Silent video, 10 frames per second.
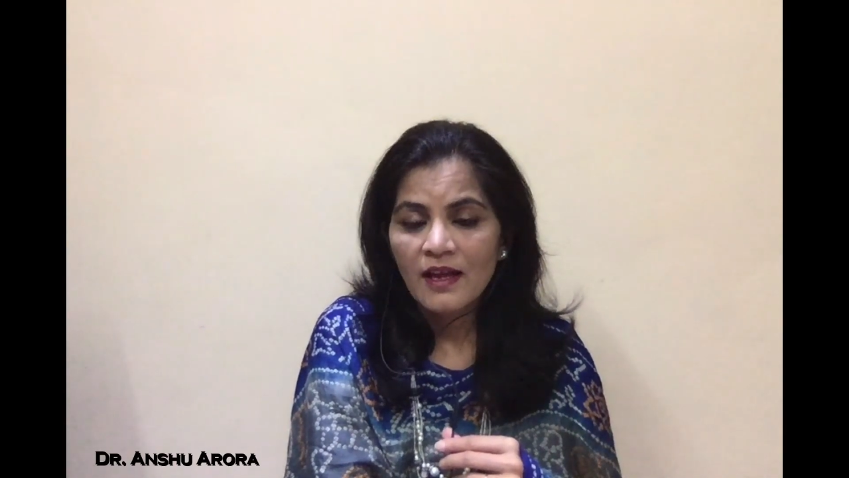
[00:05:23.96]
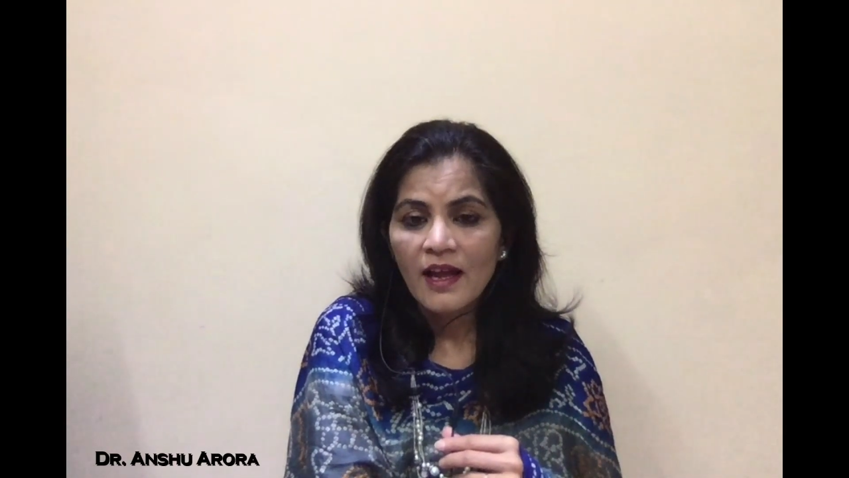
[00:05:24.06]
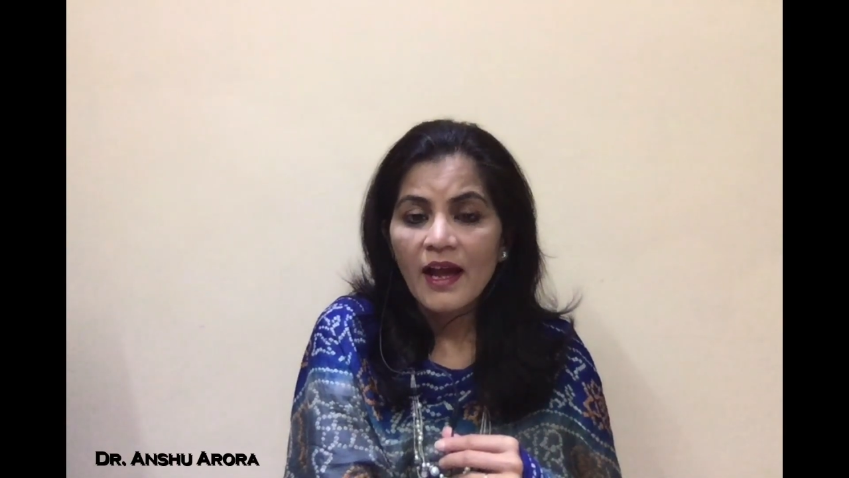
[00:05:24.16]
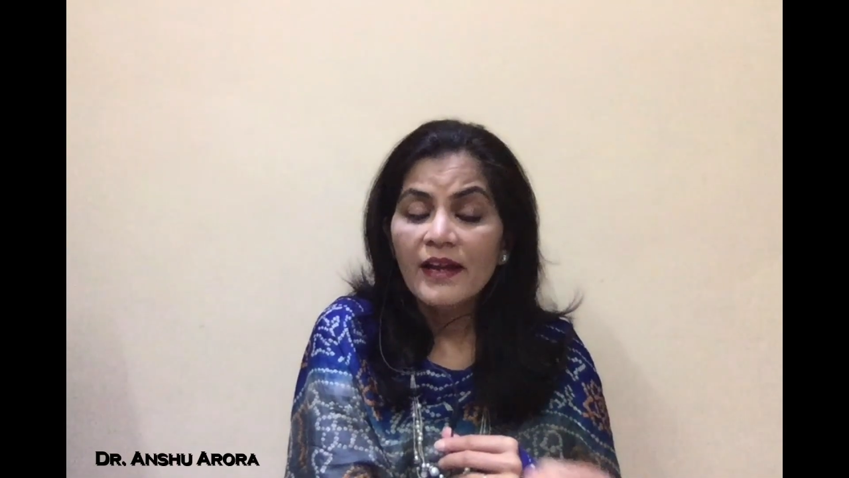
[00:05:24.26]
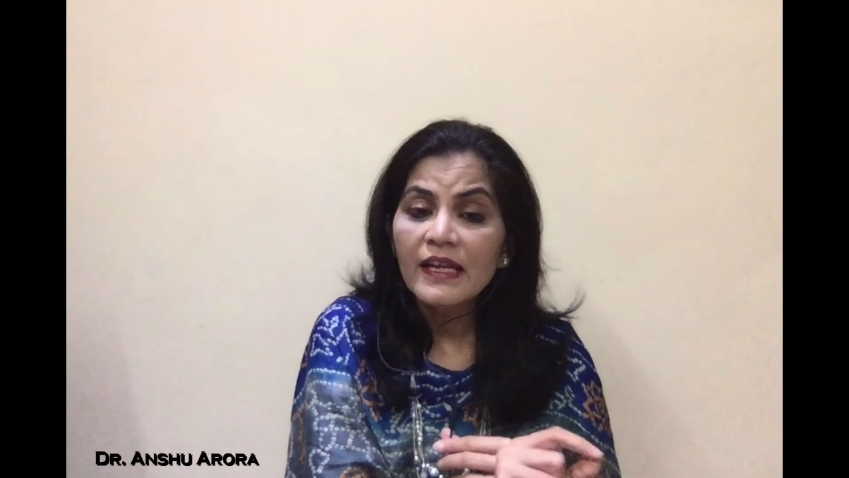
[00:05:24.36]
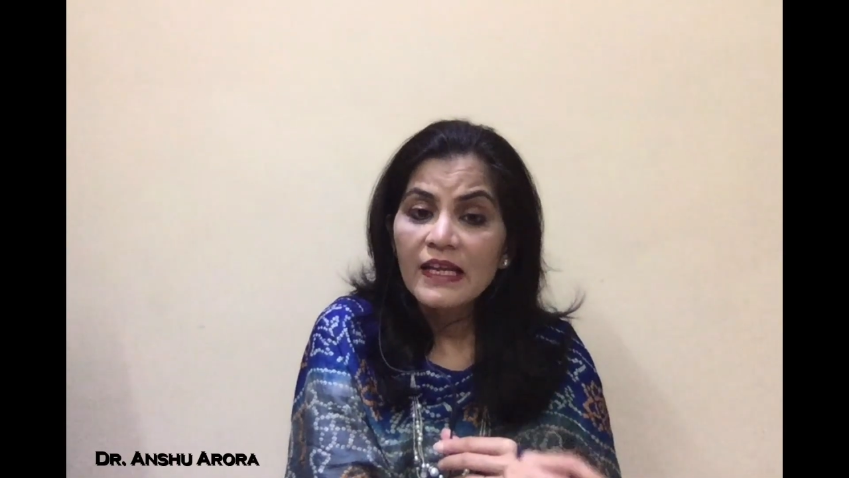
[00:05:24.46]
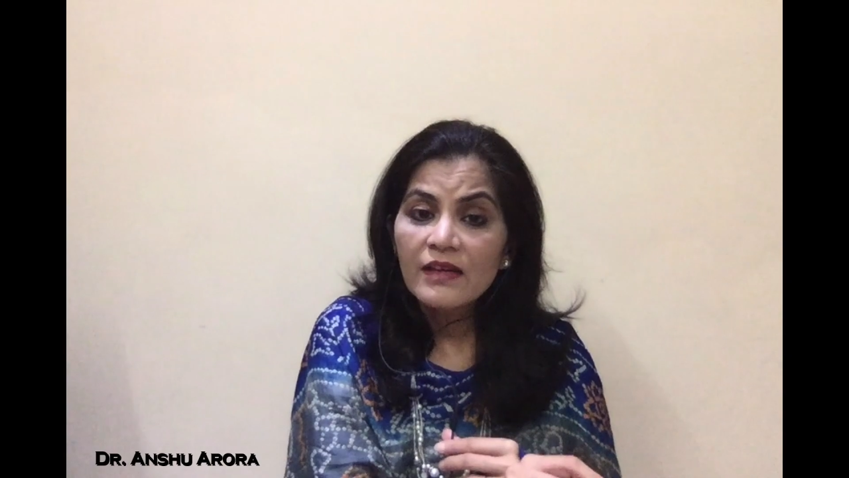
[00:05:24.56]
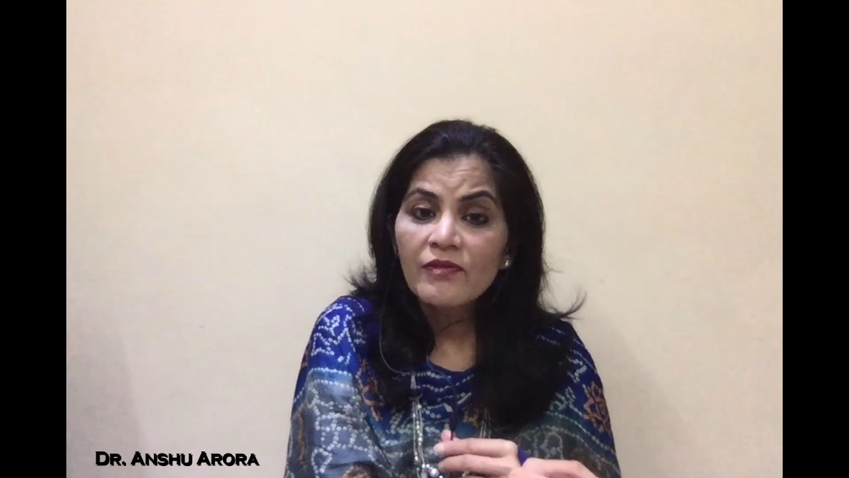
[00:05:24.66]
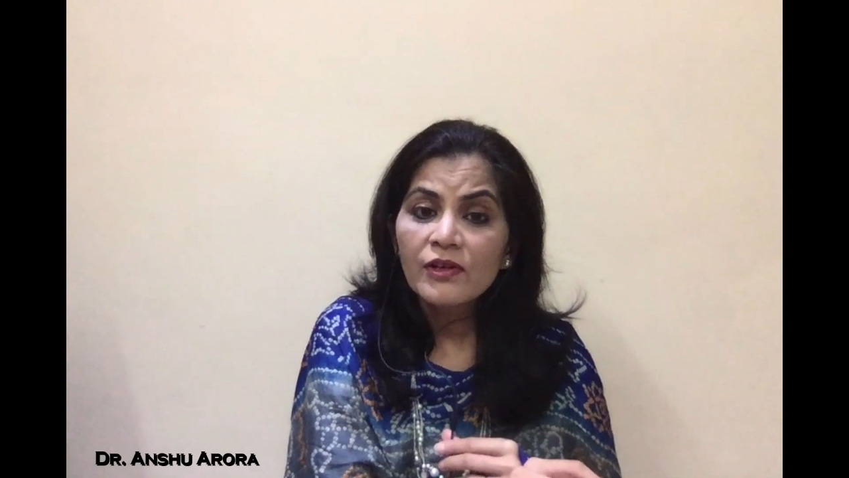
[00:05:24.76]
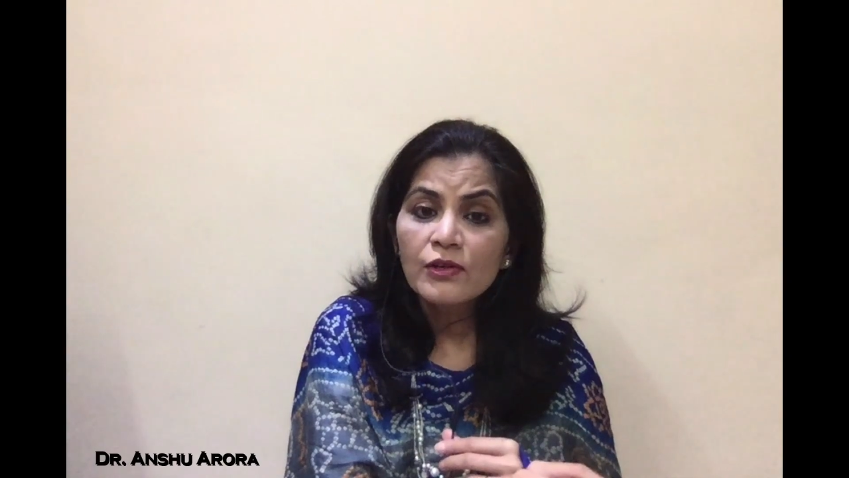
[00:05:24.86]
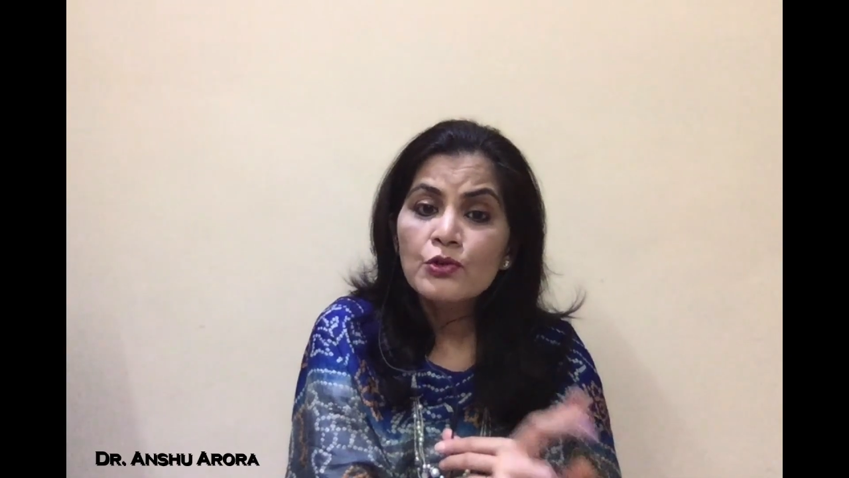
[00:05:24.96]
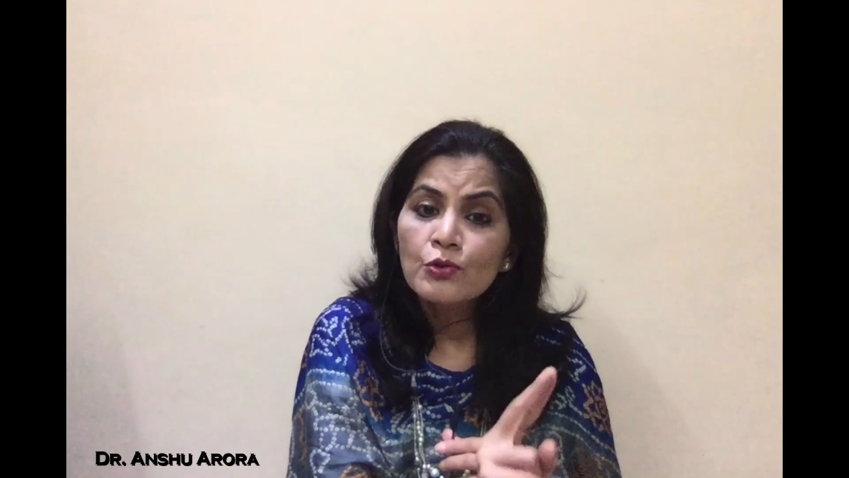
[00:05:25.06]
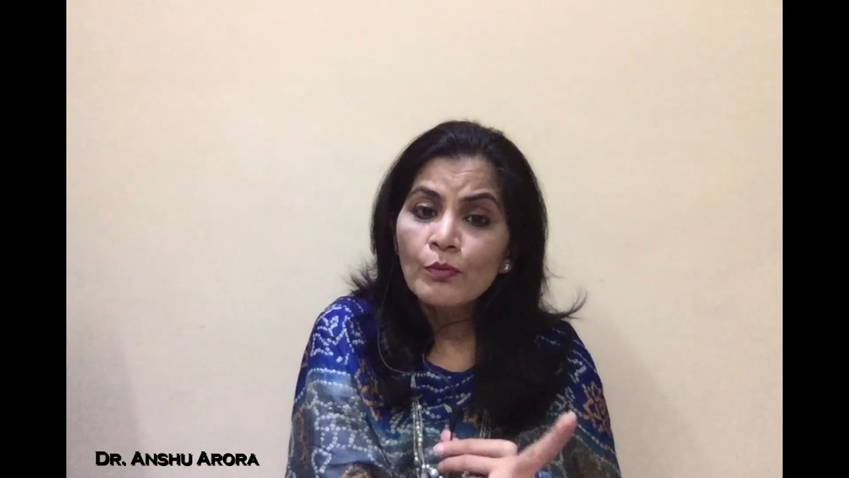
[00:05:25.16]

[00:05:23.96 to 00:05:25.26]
And even 2